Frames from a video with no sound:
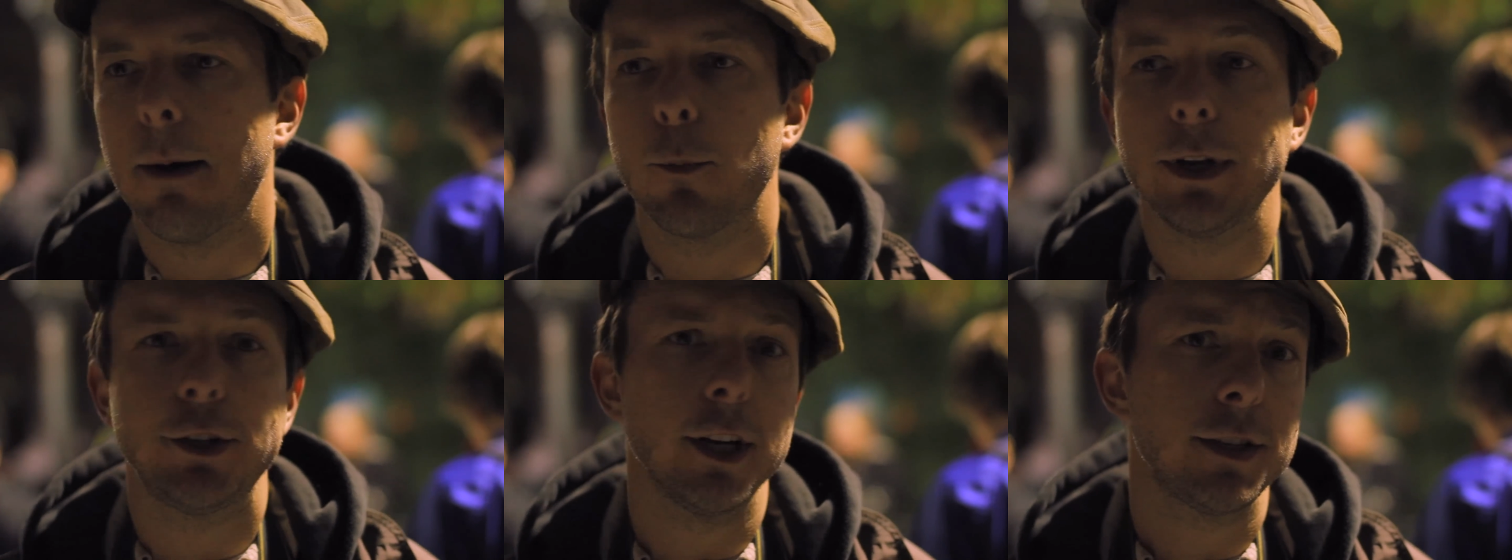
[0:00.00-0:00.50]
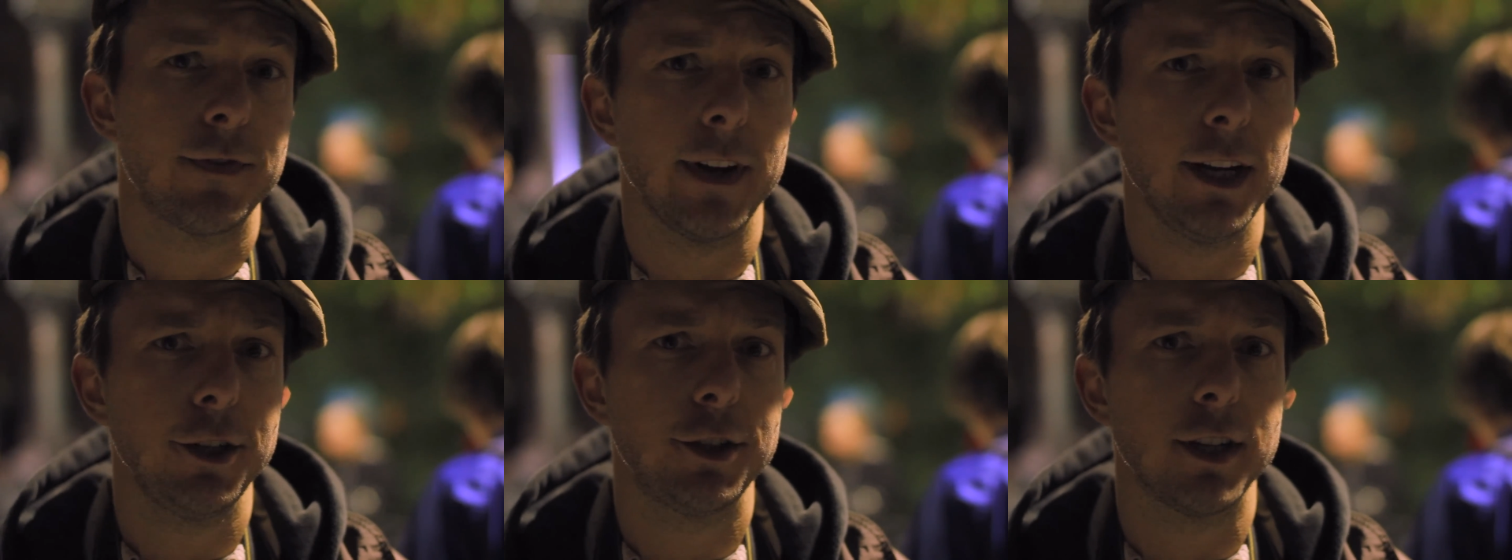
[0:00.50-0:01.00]
We just
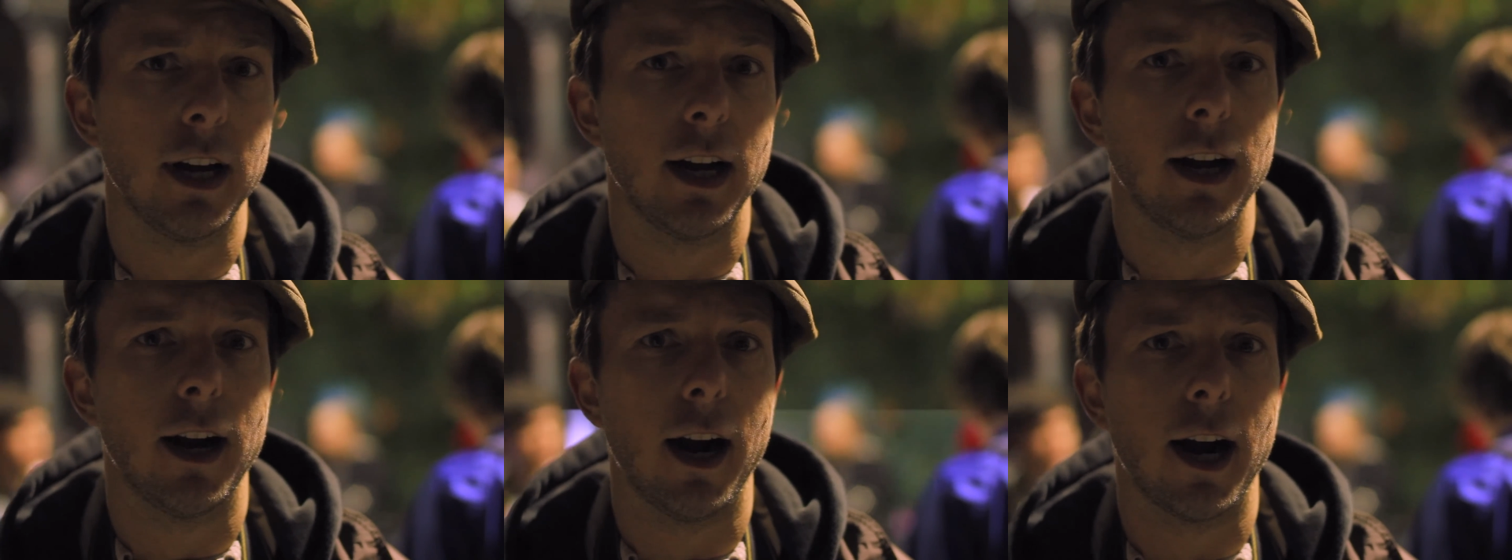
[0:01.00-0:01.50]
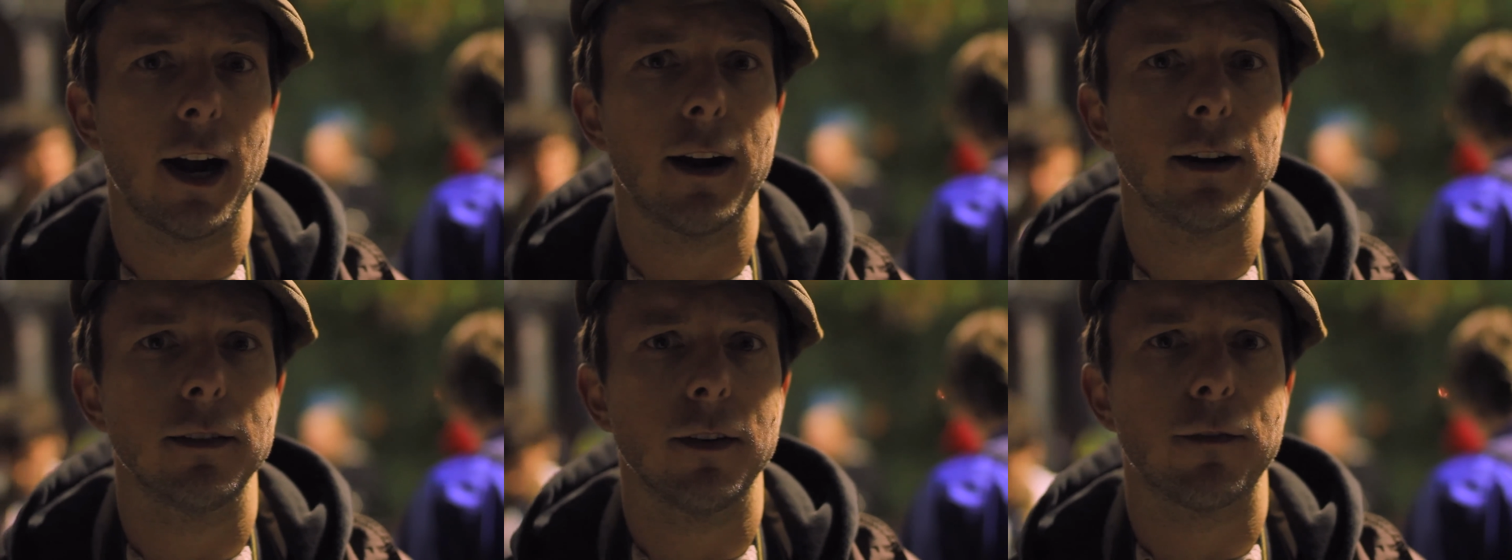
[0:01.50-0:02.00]
finished
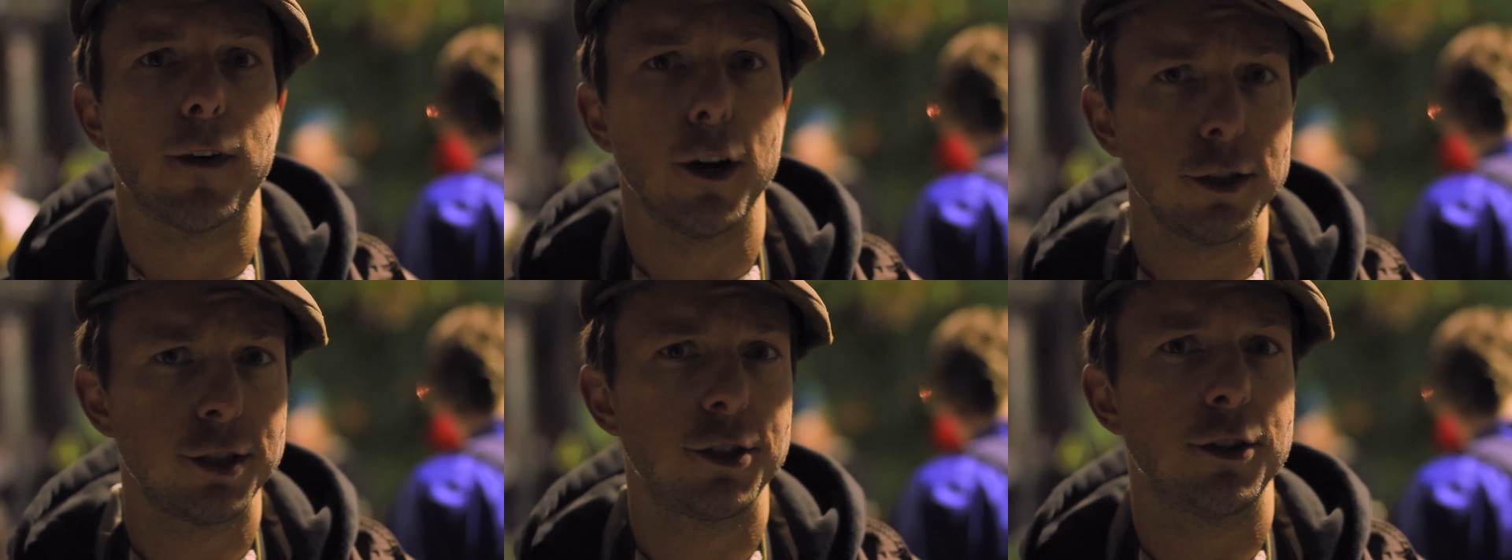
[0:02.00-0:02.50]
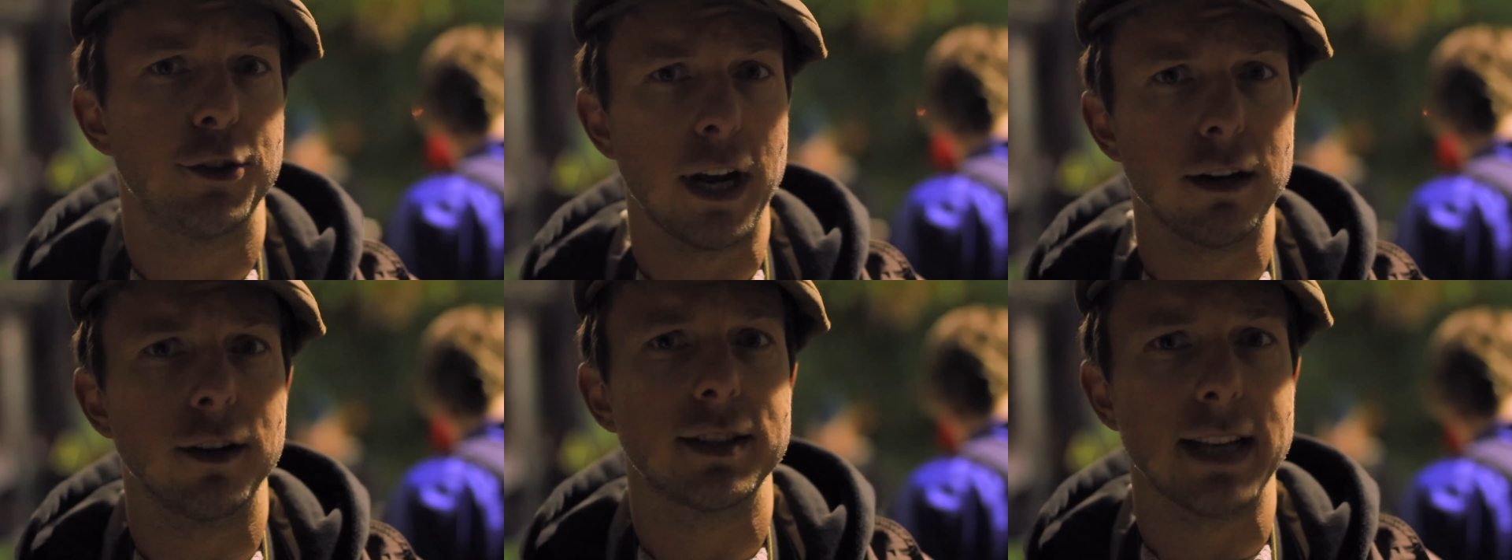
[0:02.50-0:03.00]
our first
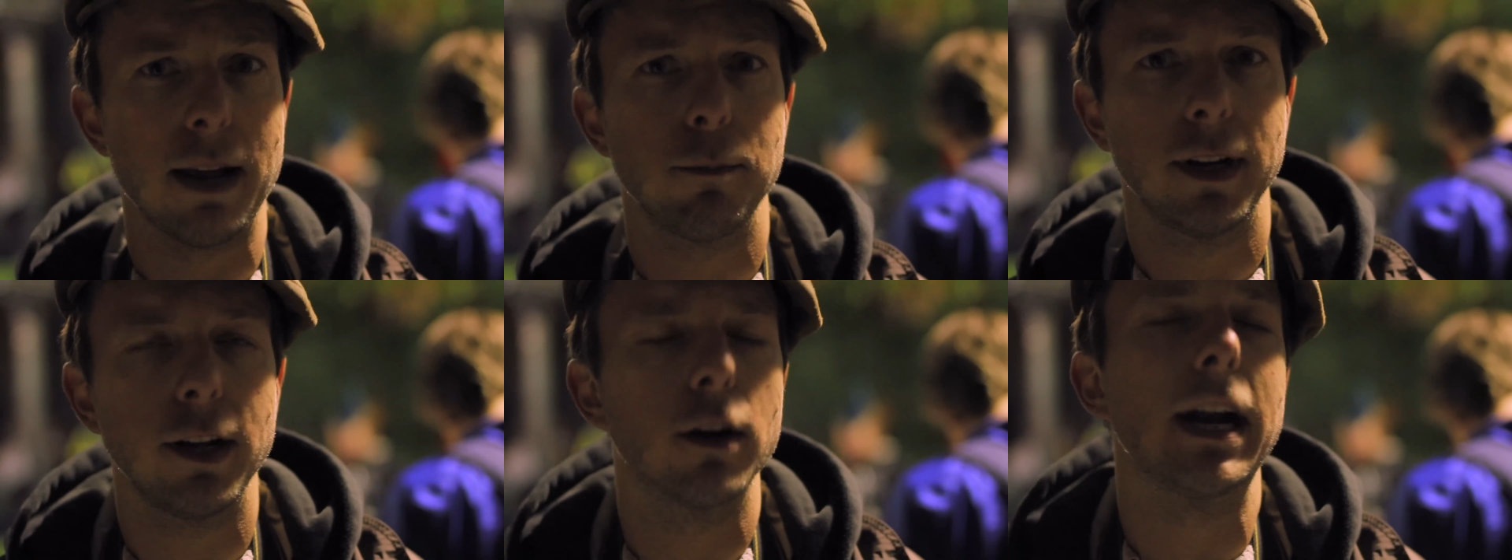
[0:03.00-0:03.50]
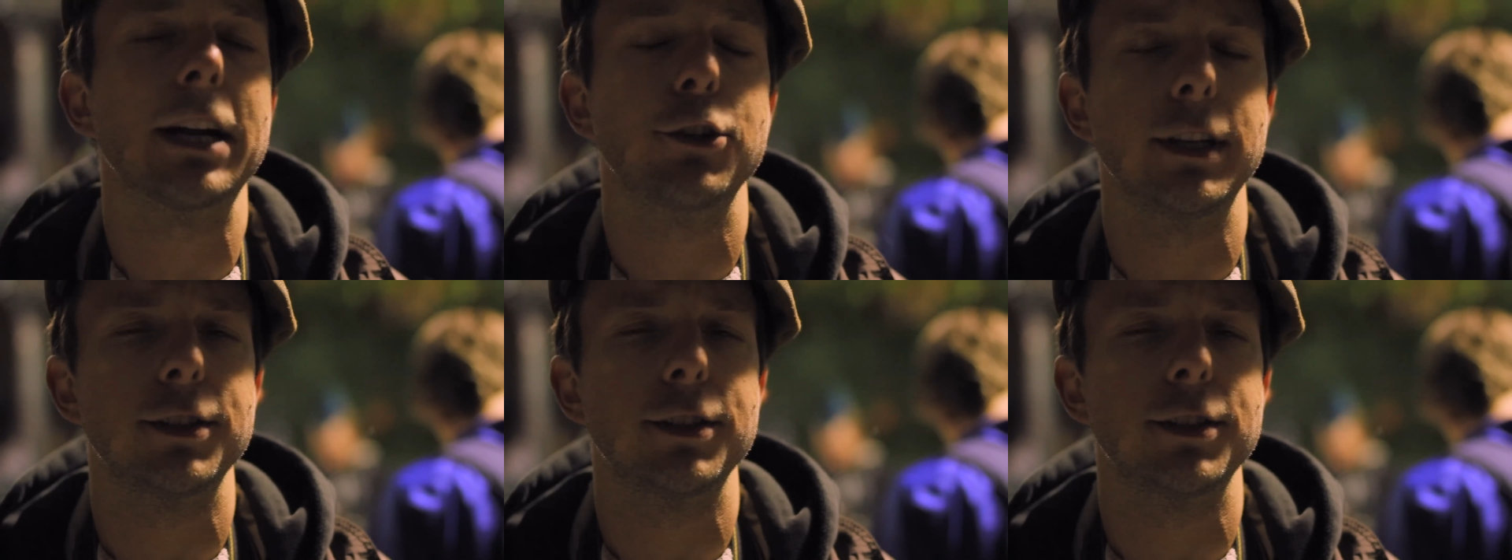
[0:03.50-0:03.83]
General Assembly, our